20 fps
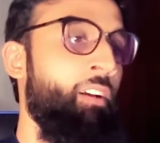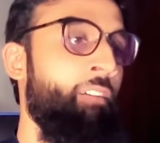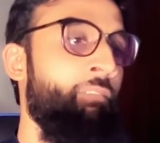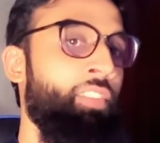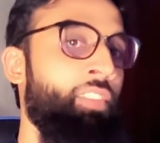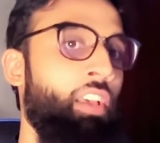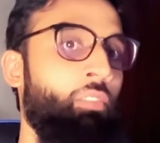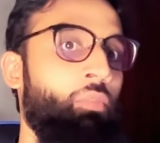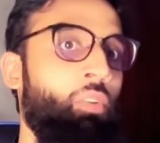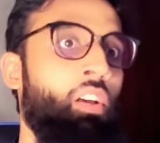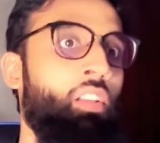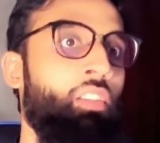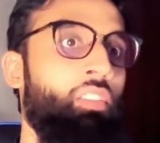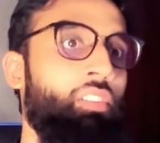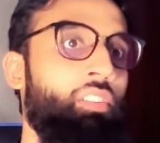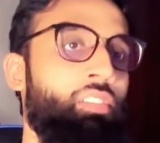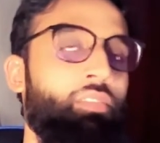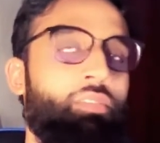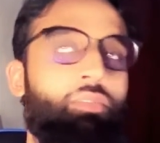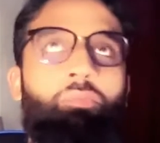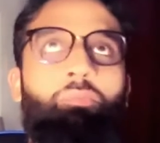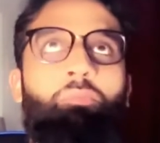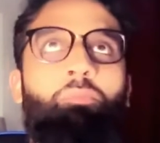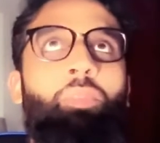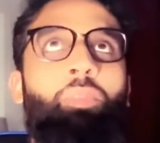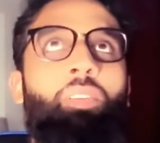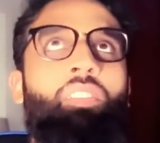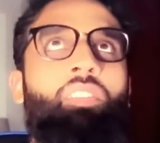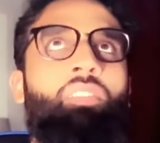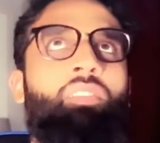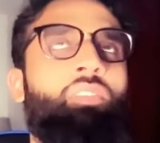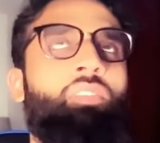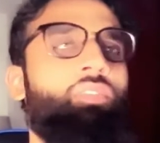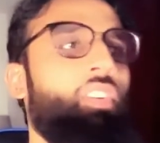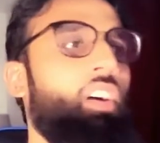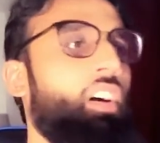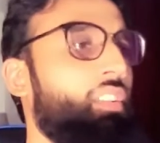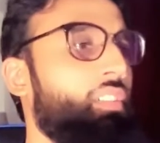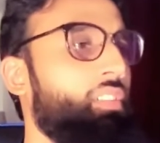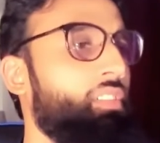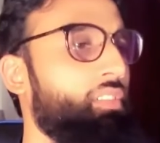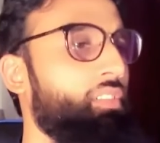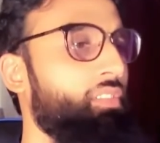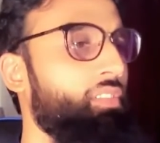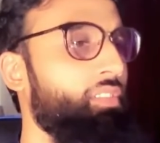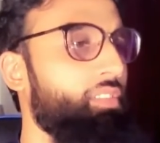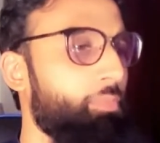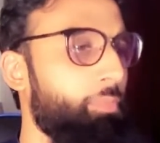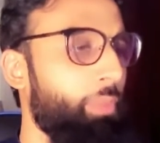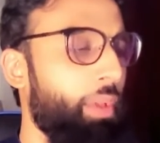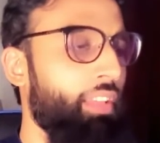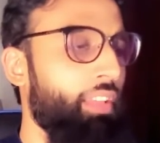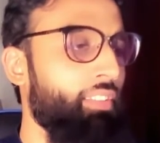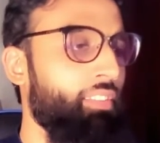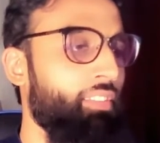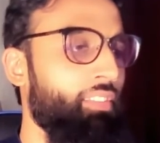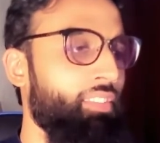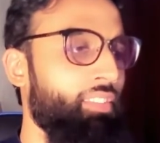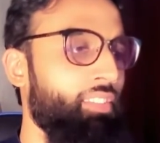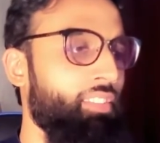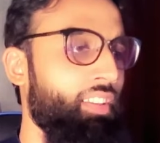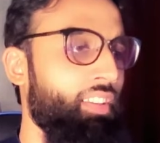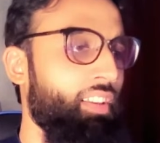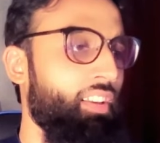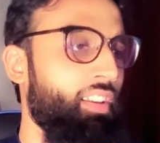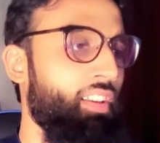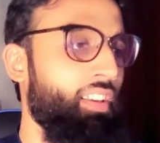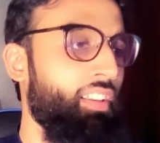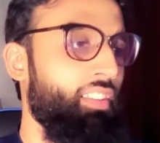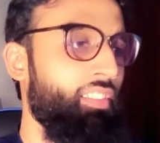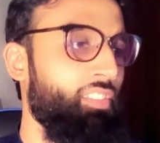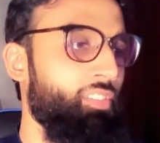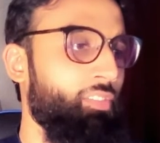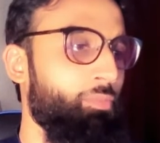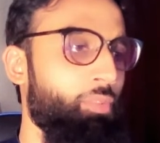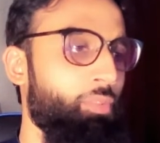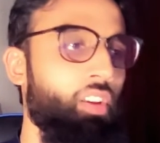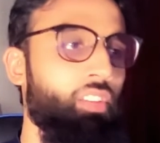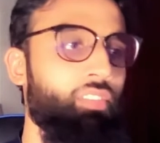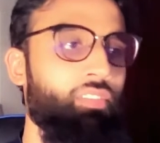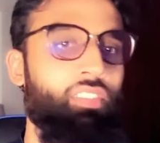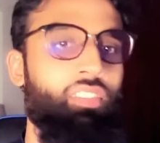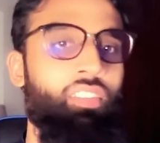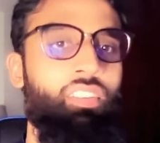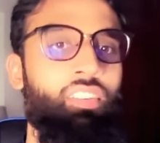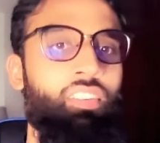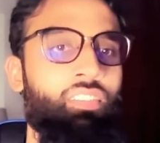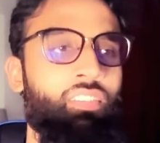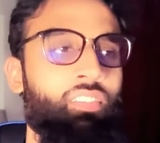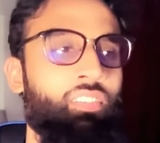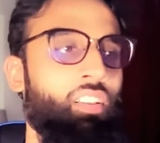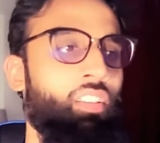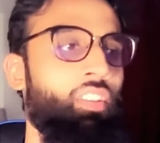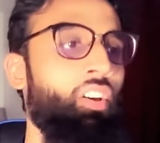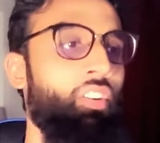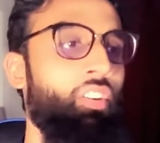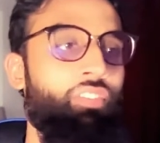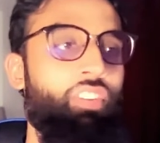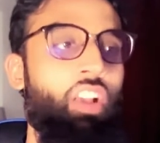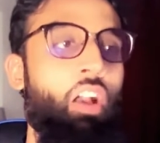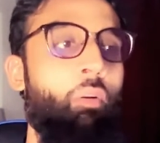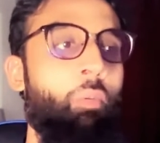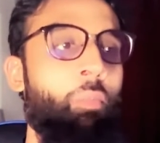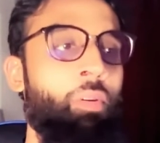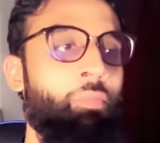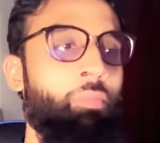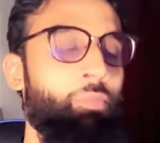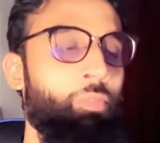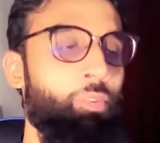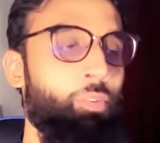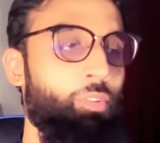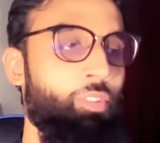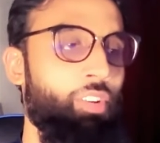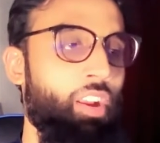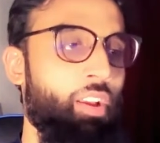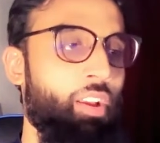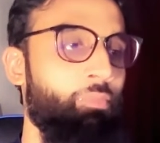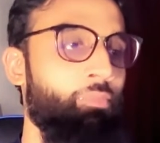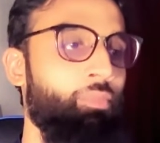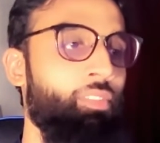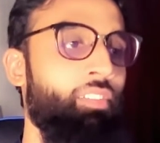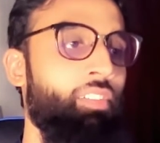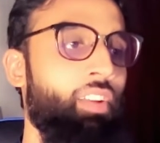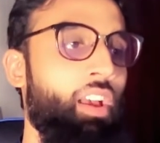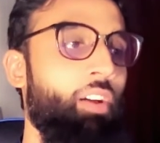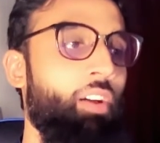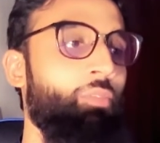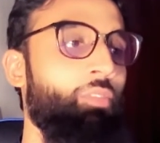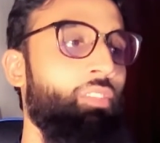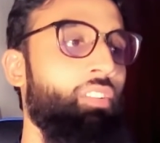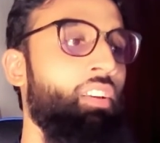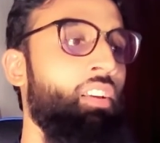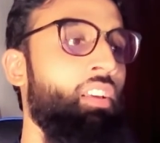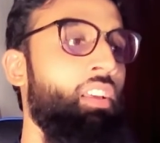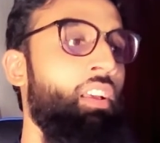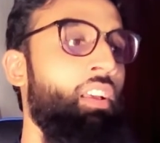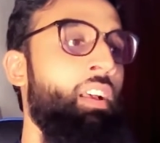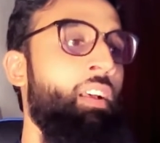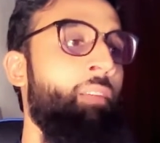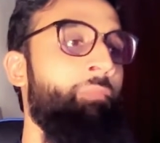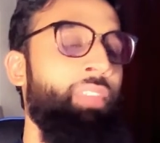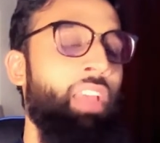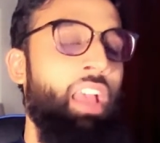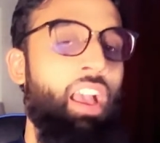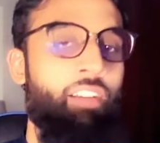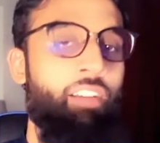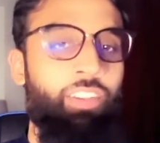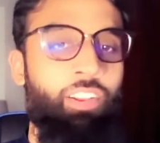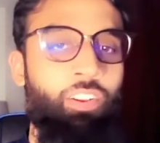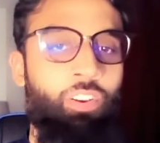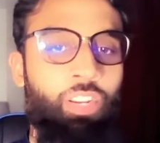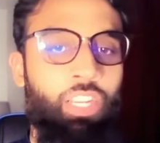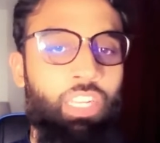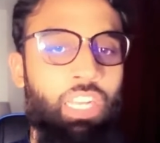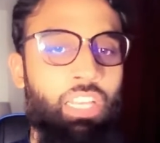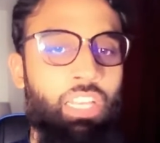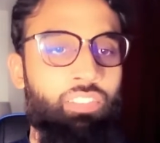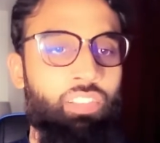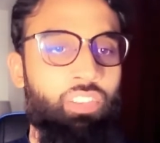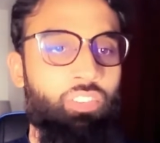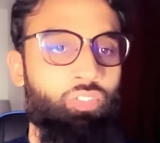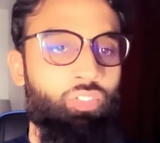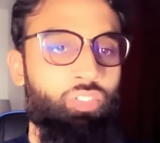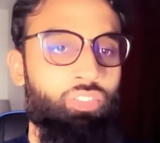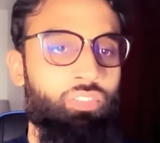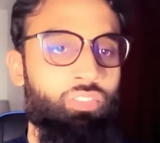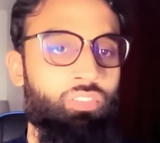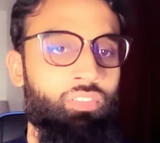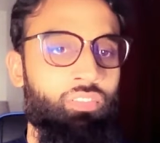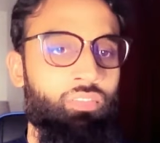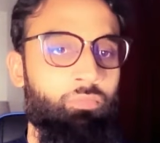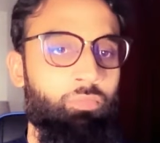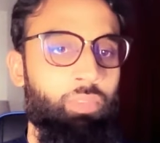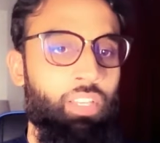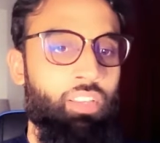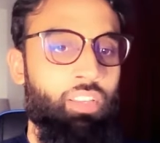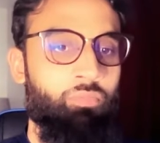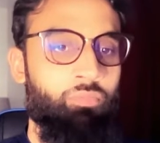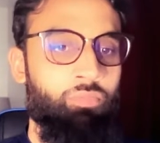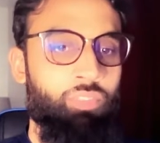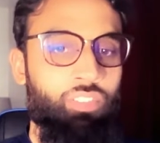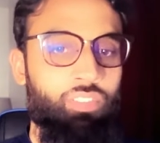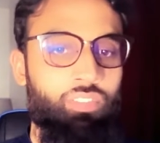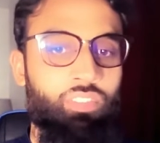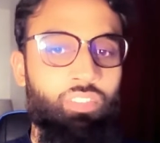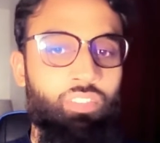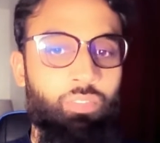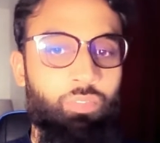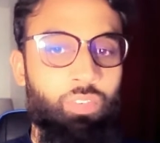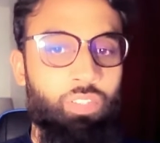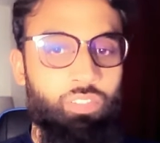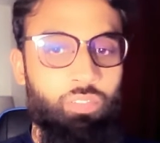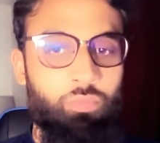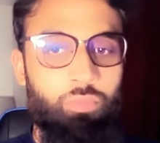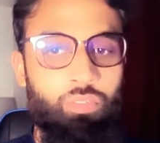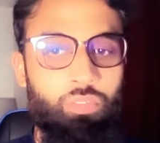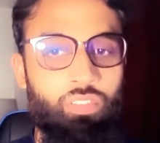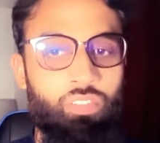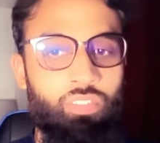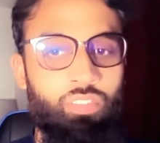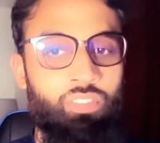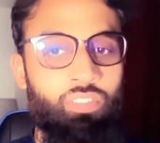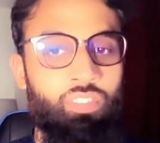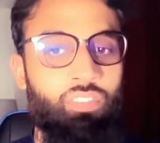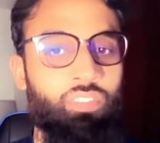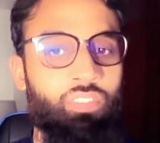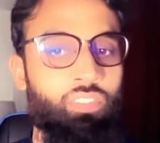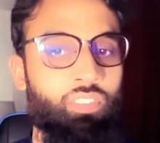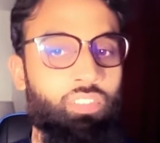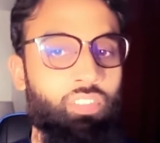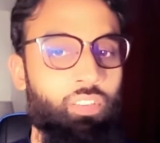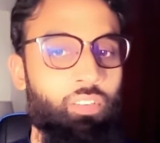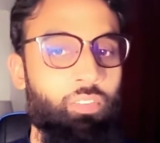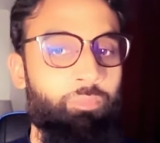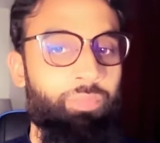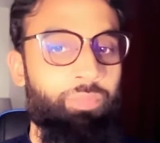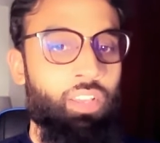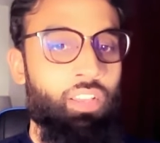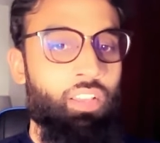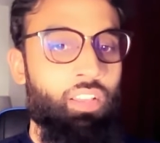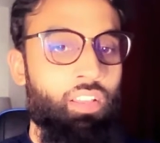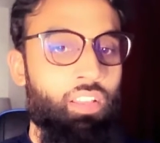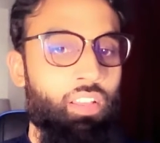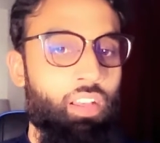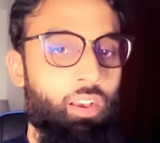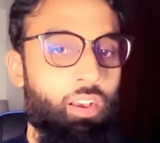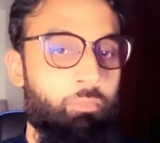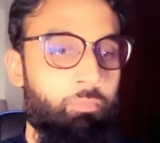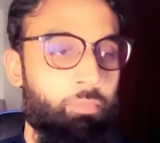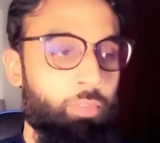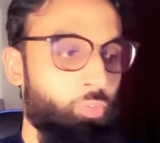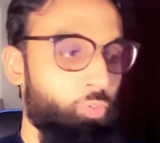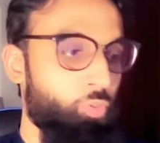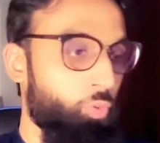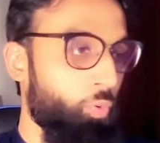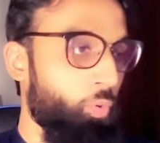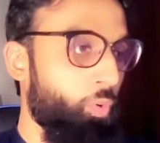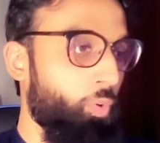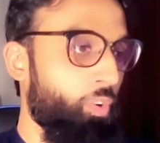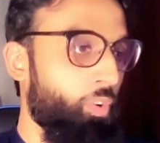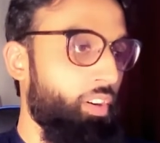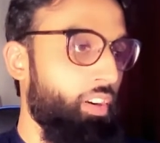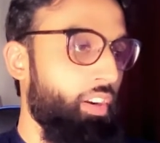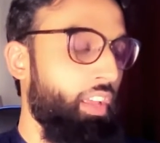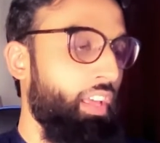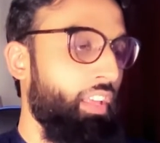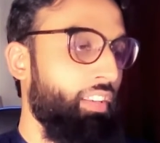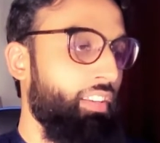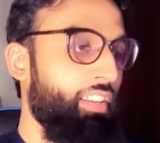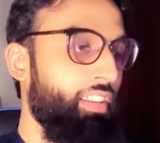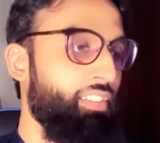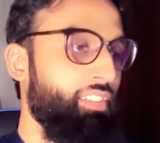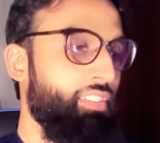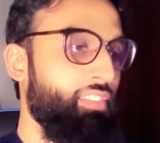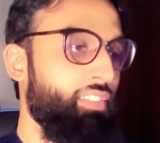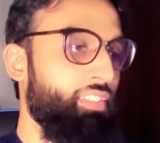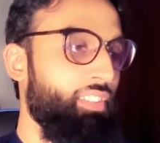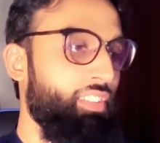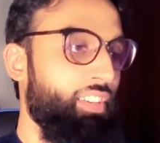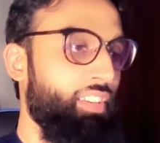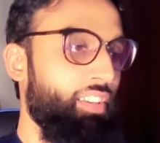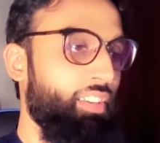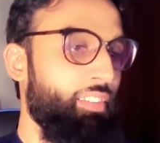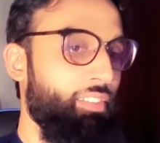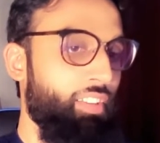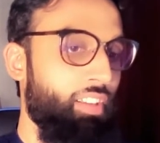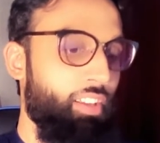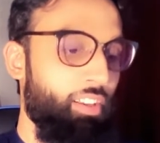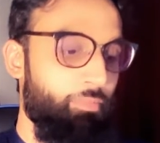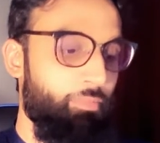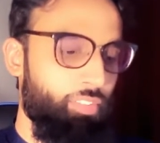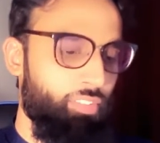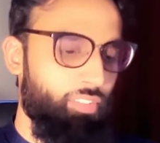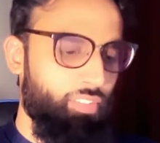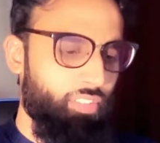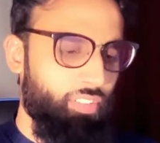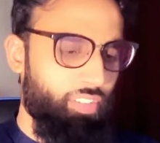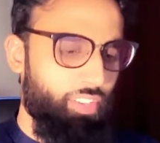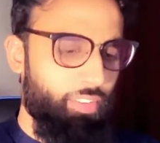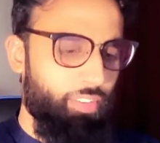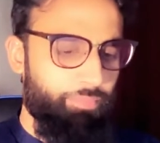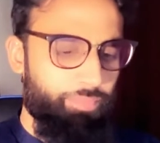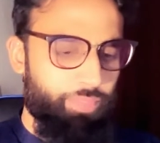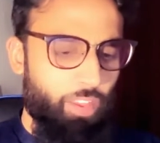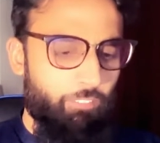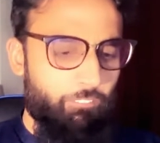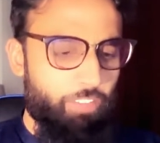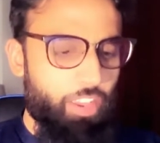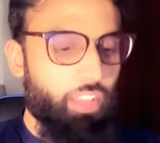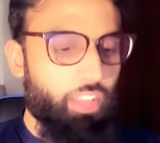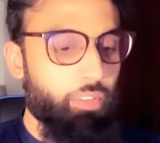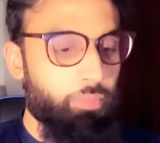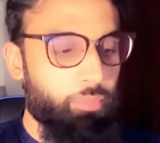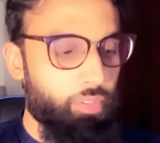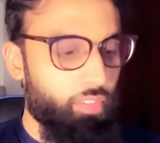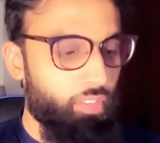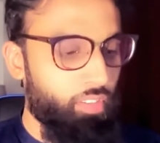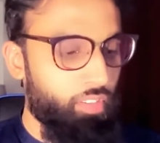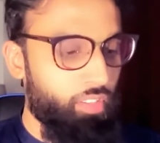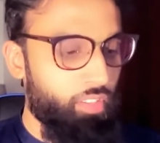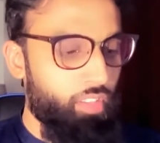And while there's billions of dollars spent in this process, a lot of government programs around having organization become digitally visible, digitally mature, and digitally available,